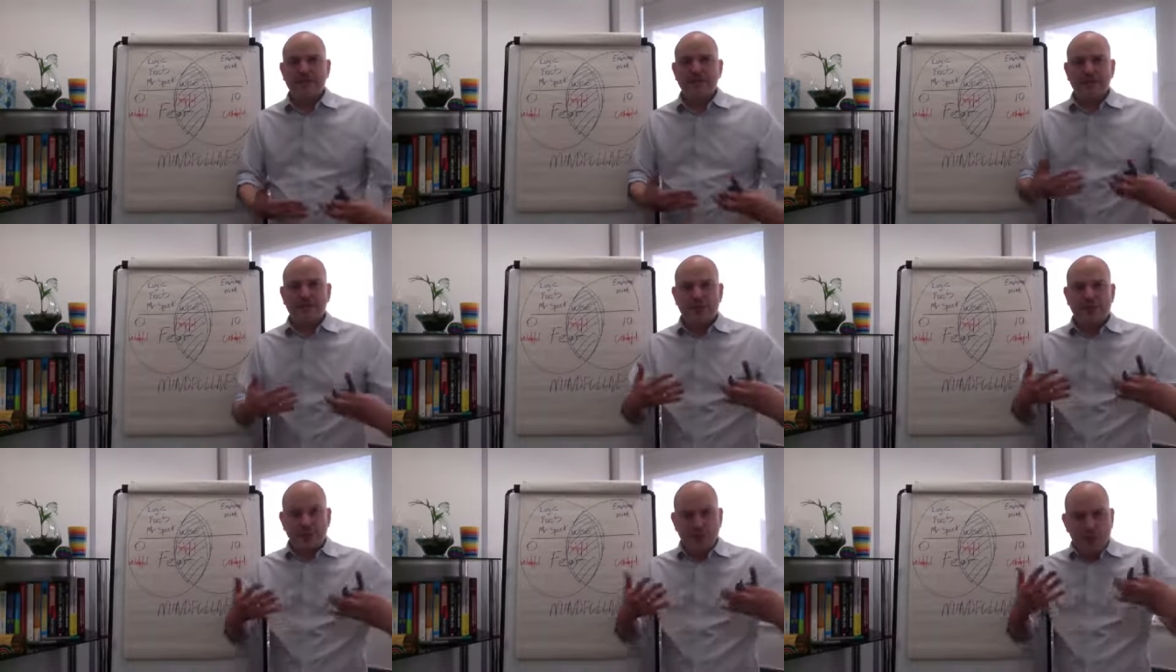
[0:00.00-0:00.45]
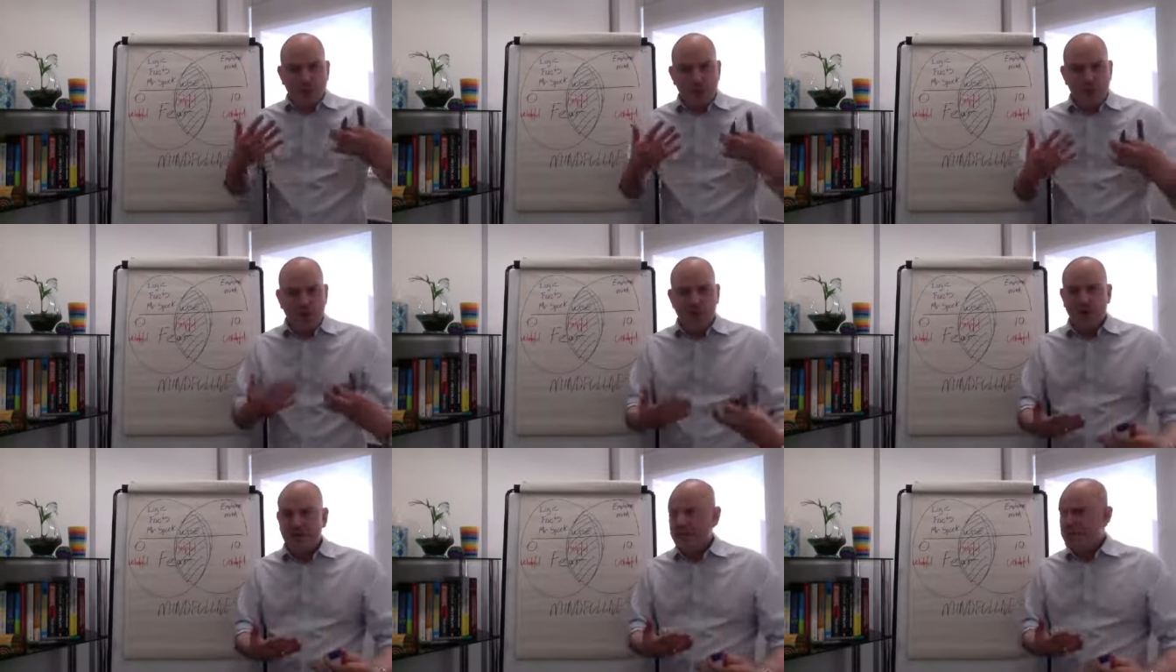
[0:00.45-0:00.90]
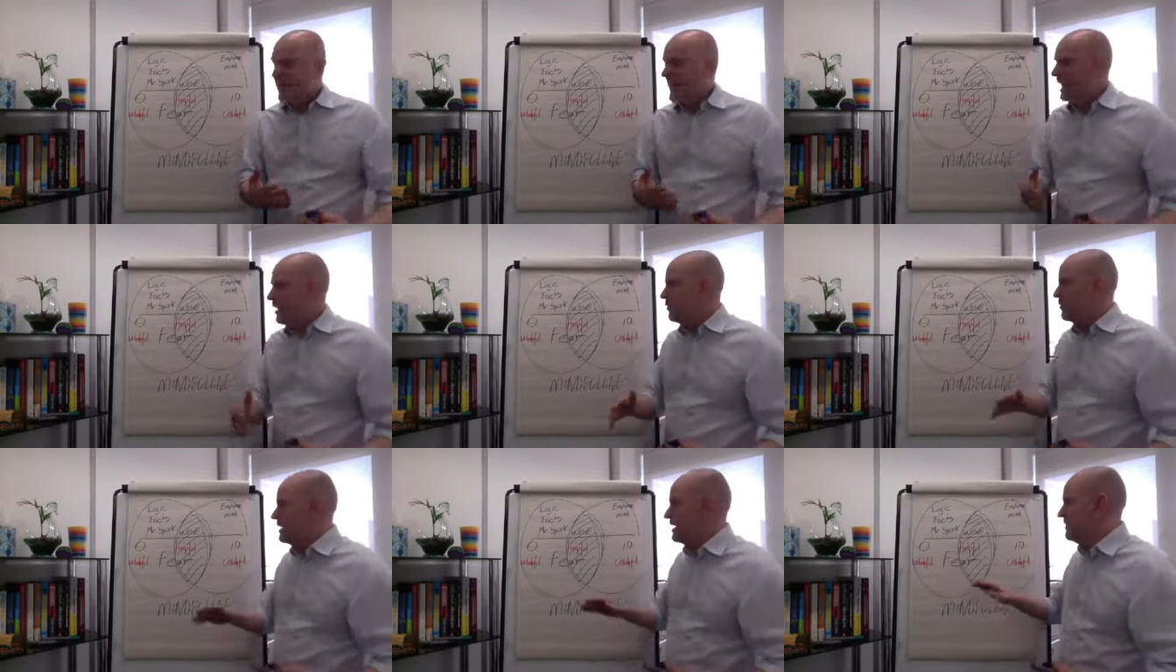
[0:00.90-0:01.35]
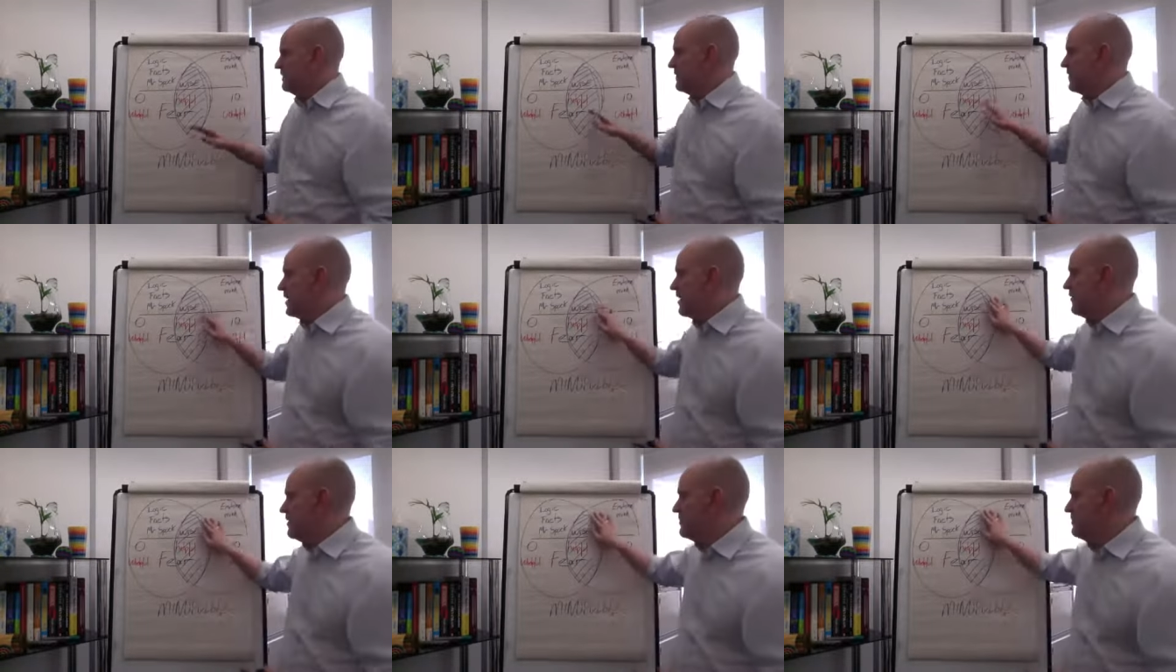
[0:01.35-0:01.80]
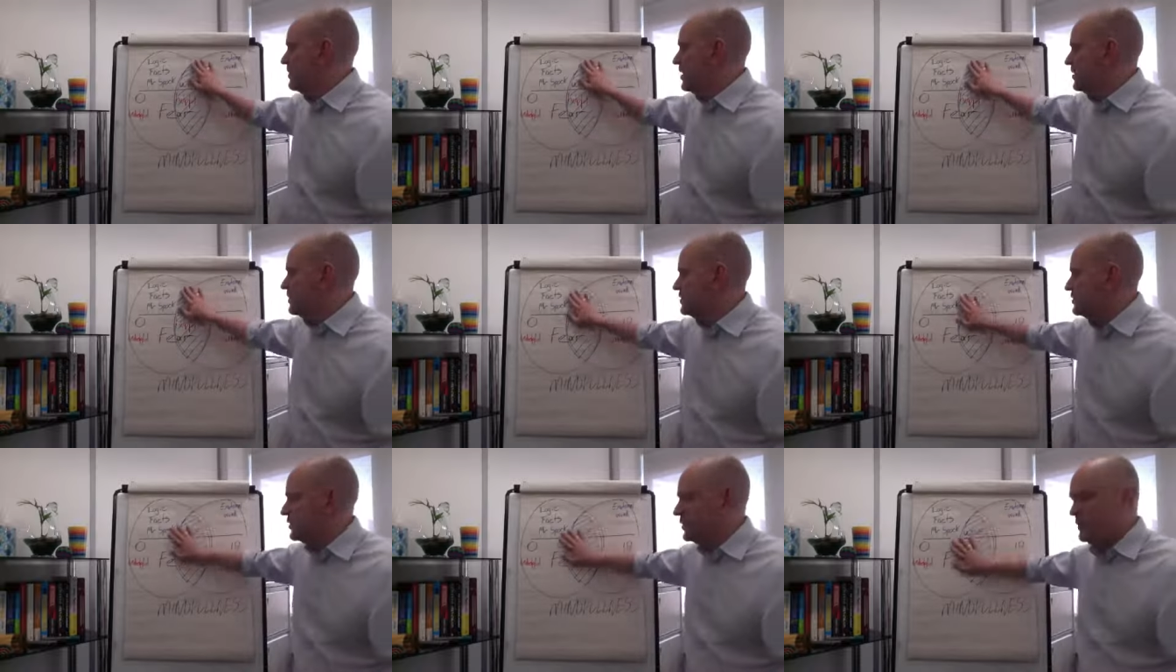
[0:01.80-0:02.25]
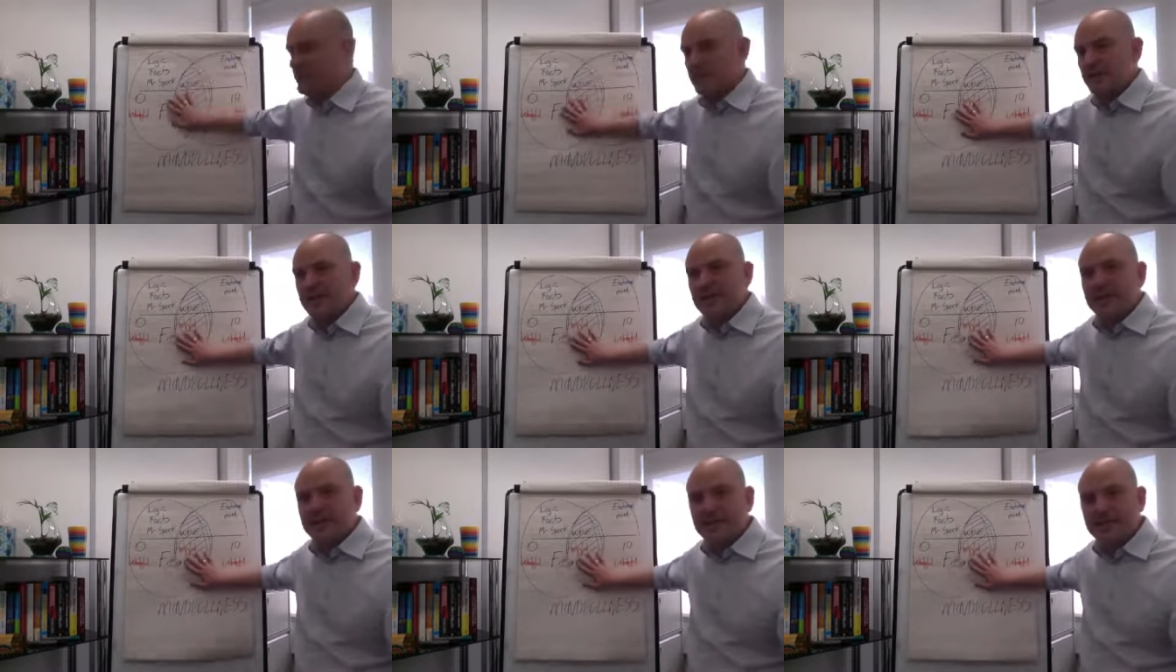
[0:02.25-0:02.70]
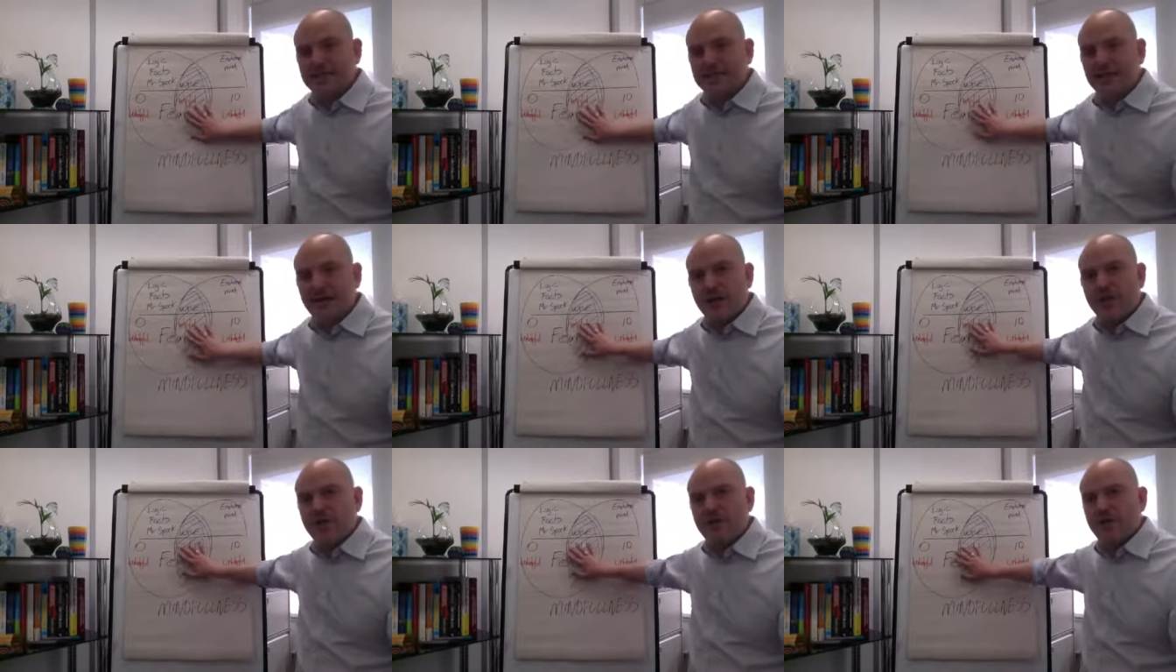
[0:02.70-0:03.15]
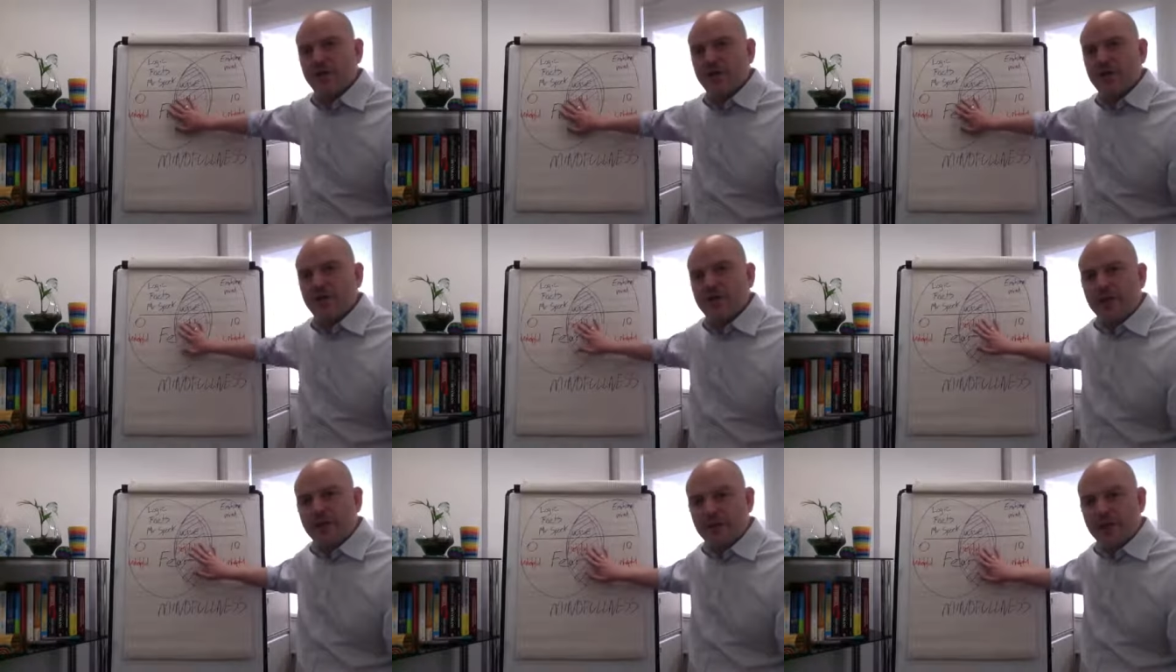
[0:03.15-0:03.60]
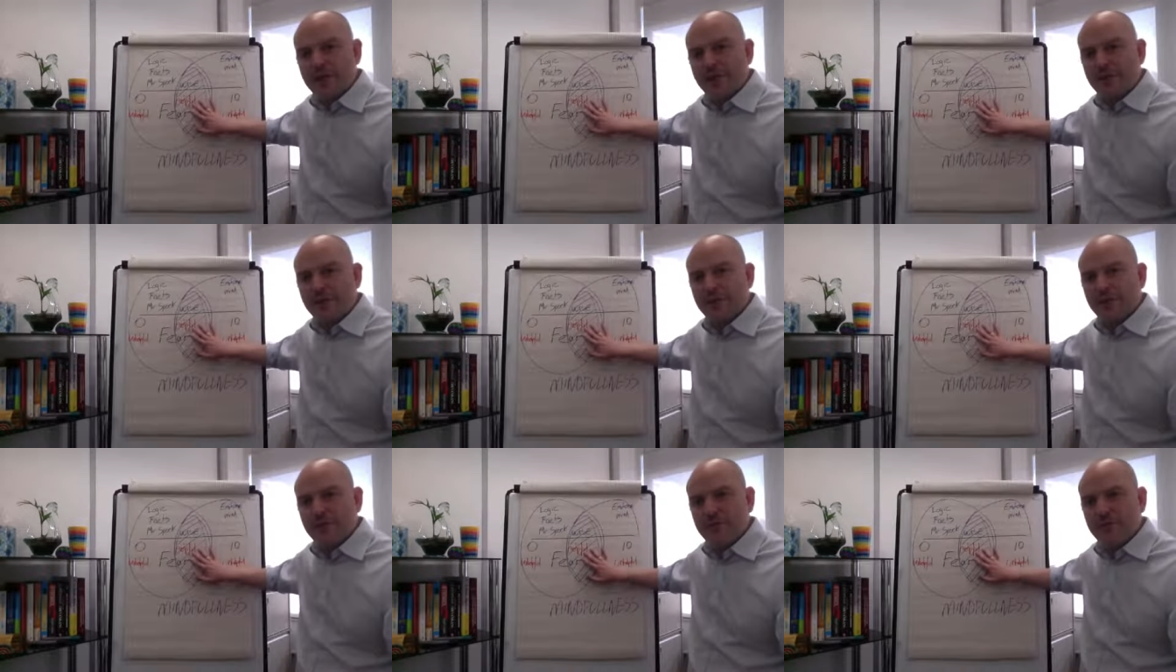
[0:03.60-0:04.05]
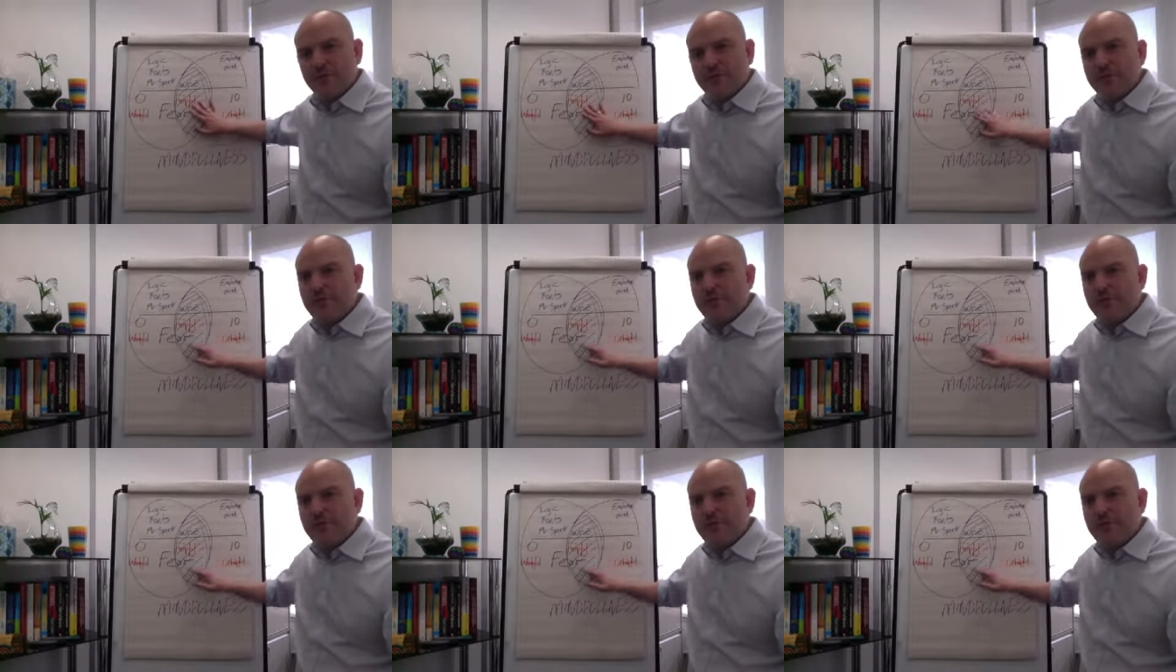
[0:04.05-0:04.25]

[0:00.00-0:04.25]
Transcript: to work out if our emotion is helpful or unhelpful.